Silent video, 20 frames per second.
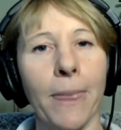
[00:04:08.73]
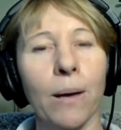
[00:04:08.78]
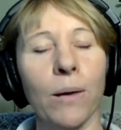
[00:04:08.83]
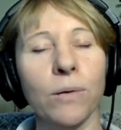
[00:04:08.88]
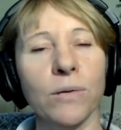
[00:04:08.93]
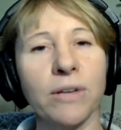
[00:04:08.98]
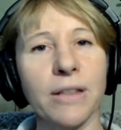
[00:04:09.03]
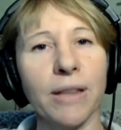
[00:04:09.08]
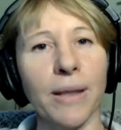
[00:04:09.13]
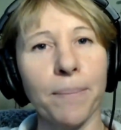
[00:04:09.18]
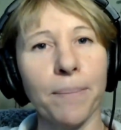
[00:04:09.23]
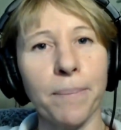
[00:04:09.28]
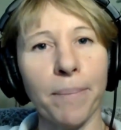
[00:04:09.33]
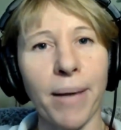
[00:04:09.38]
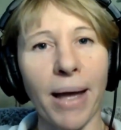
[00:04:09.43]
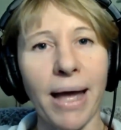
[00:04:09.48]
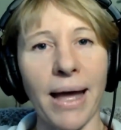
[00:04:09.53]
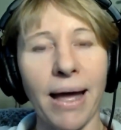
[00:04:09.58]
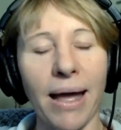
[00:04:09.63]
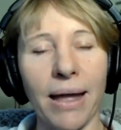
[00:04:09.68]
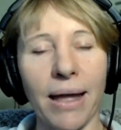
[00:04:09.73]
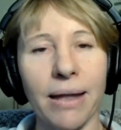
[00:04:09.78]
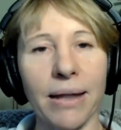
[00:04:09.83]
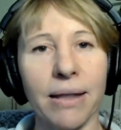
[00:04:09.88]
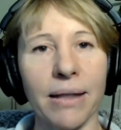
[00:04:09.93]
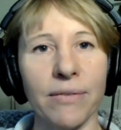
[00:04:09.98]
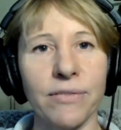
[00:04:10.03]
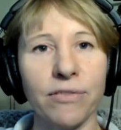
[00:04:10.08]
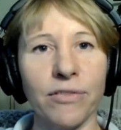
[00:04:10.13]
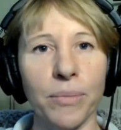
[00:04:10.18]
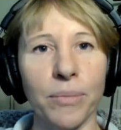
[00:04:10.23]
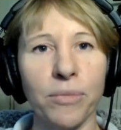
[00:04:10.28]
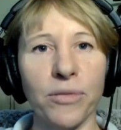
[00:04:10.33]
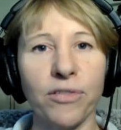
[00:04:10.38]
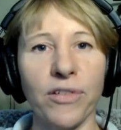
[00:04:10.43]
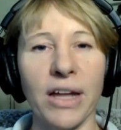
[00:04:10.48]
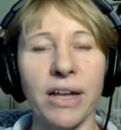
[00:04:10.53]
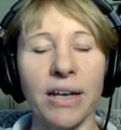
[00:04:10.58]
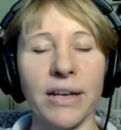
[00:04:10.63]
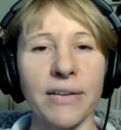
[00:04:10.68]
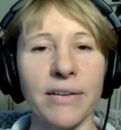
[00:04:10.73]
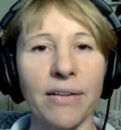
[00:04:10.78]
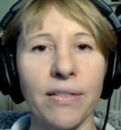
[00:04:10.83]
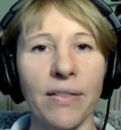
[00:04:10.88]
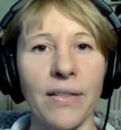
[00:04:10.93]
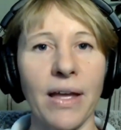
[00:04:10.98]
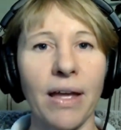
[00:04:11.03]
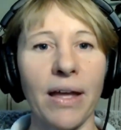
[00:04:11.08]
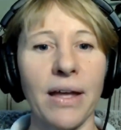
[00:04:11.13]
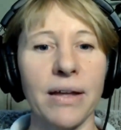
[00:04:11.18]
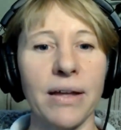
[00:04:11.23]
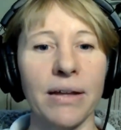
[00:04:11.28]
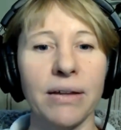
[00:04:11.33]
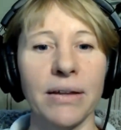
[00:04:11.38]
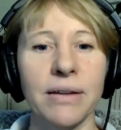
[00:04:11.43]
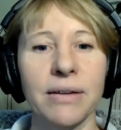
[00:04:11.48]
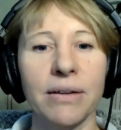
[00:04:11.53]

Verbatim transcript: holding them back from finding that